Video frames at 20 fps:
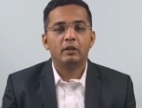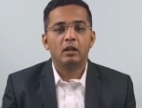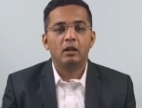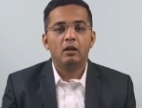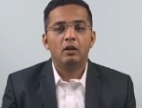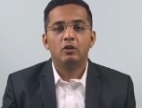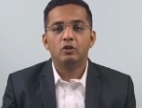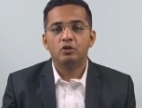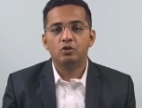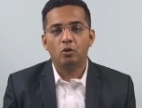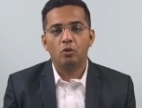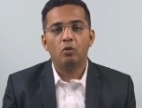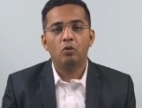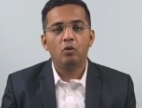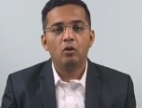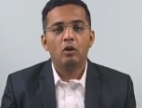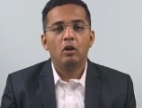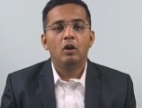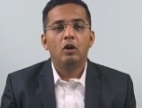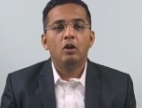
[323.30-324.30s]

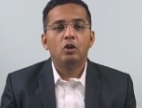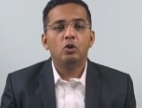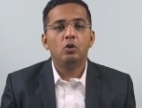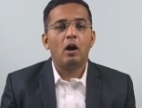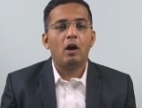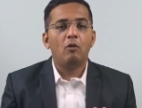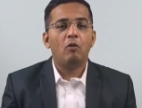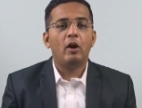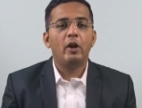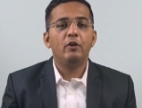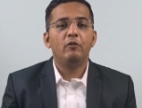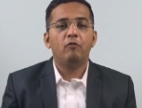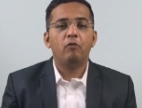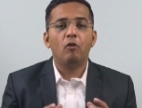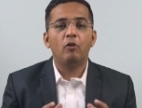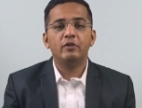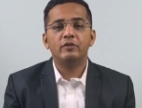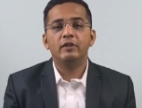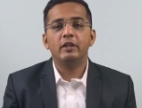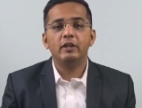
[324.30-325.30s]
So, to avoid
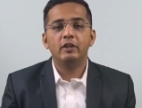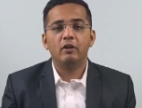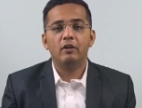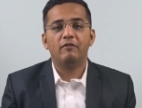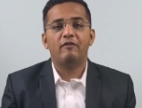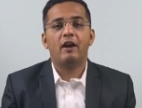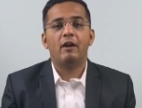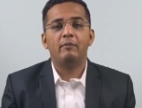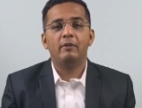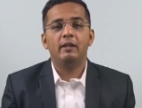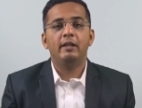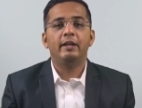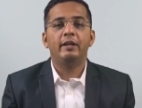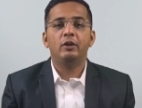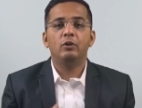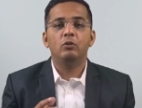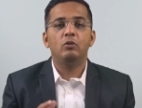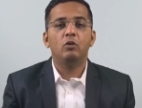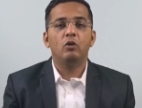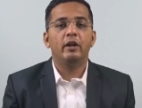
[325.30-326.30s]
forcing your family to
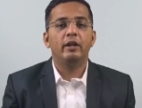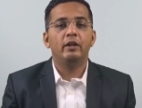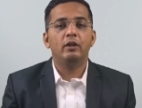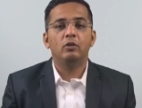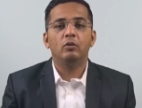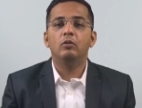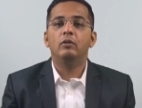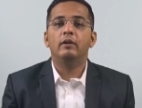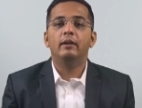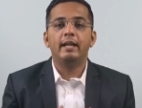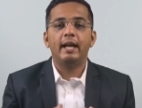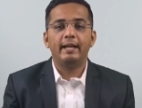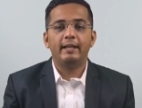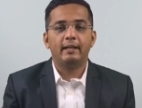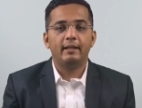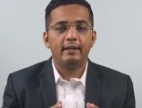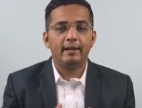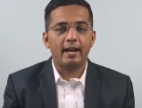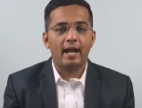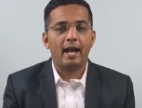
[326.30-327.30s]
go into debt
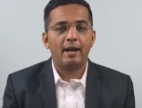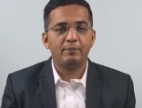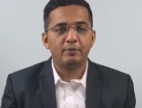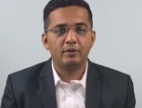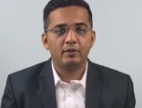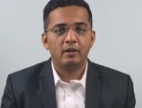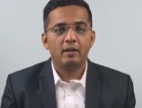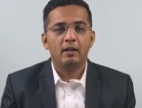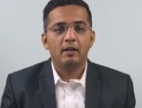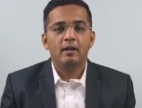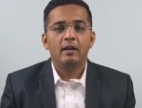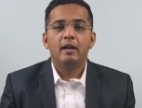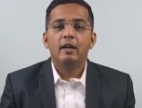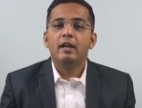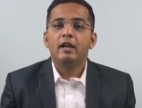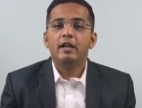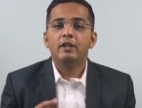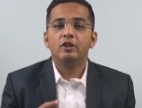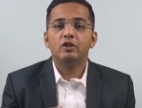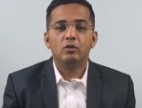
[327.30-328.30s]
traps,
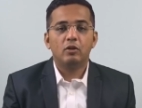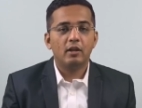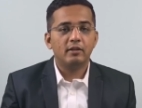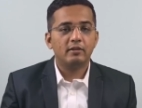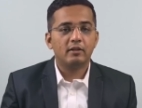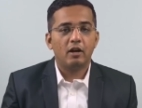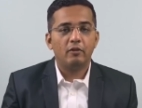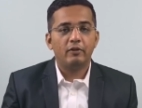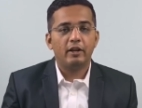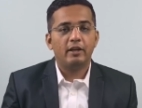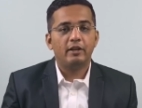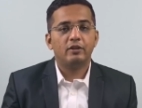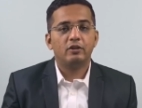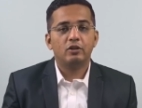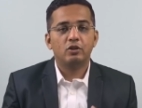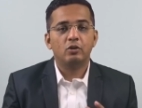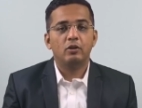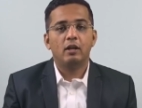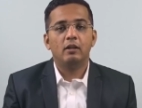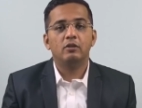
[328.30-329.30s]
insurance coverage
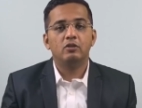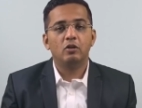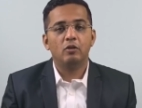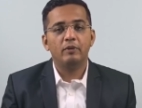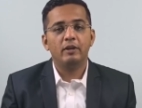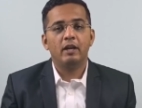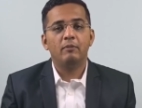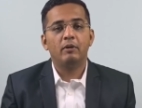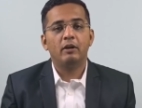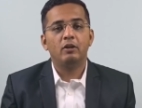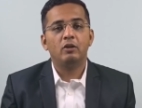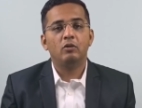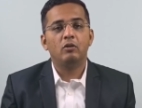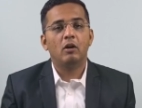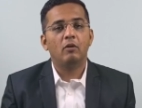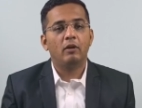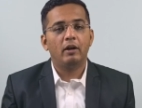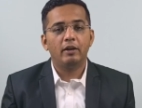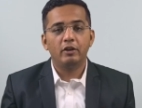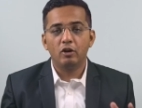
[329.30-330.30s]
should also be able to
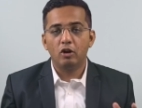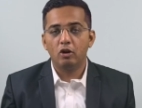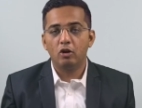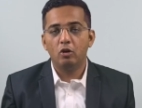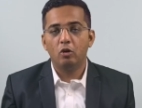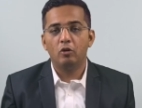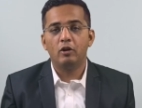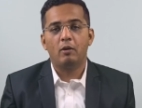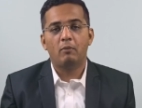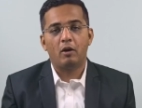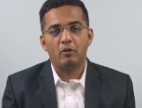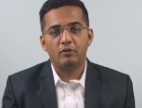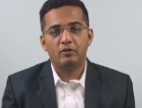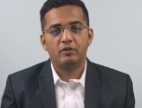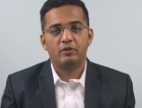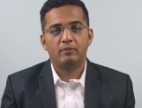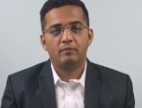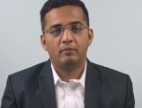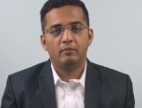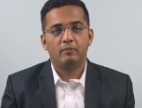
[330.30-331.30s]
cover your loan
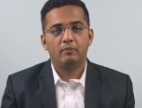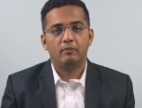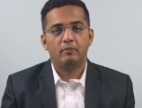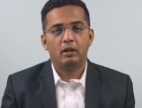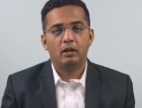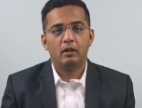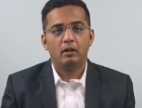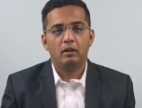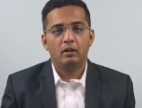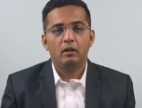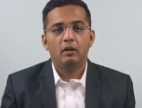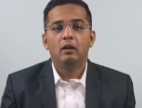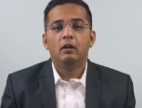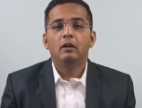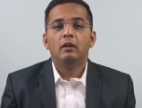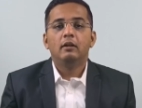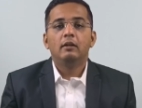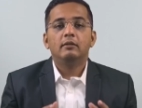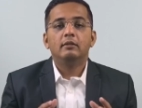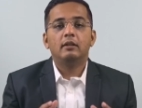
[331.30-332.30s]
amounts.
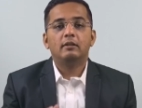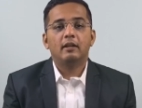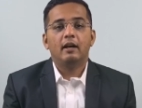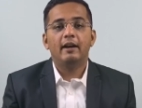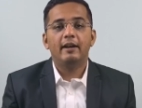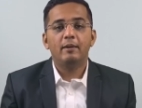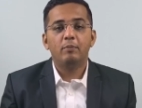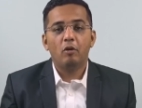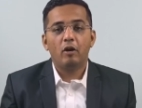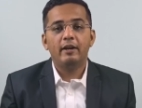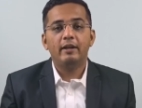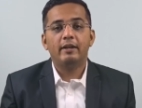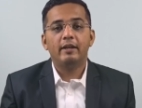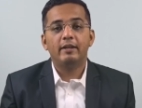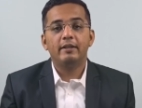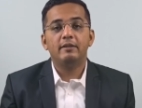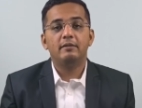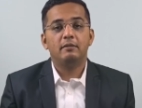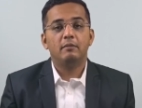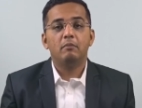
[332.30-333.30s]
The third point
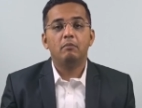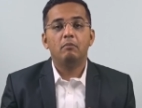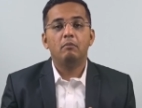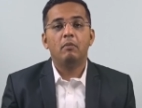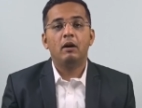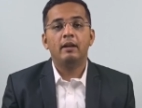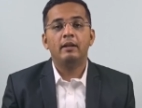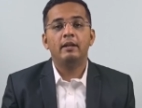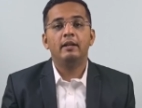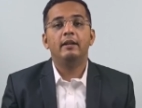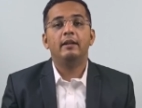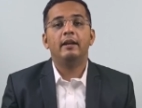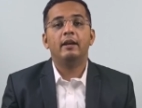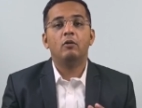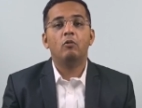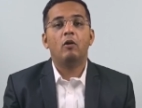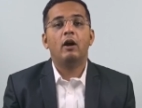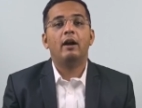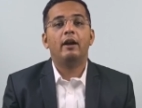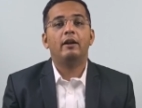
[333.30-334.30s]
is money
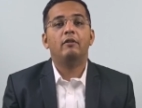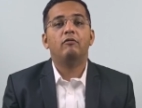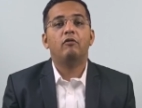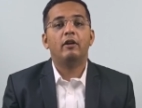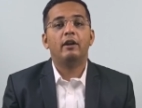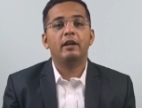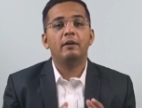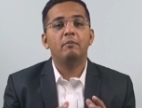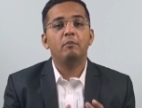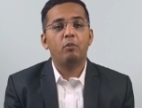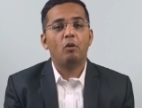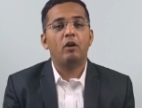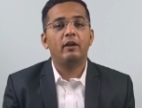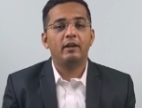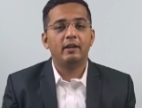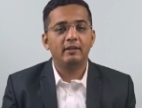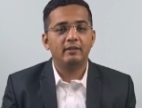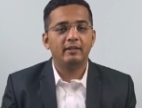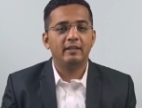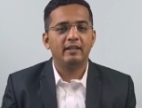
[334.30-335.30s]
required for
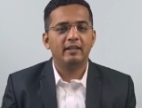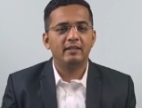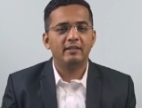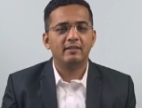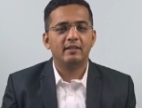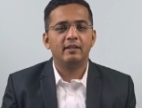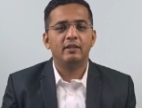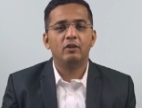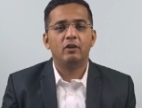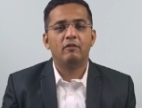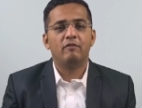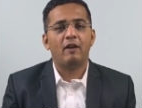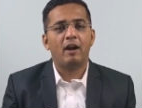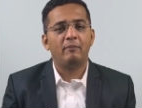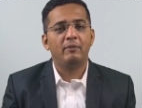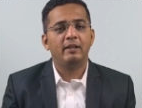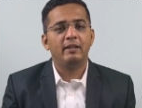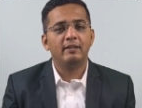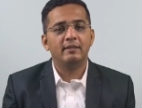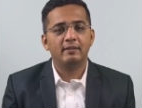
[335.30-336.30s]
important things in your
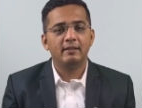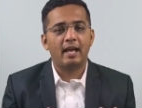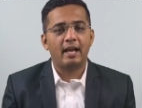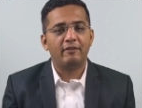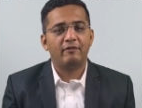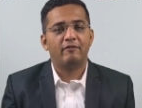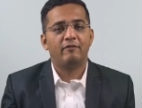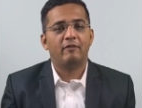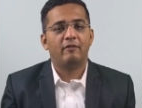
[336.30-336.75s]
family's life,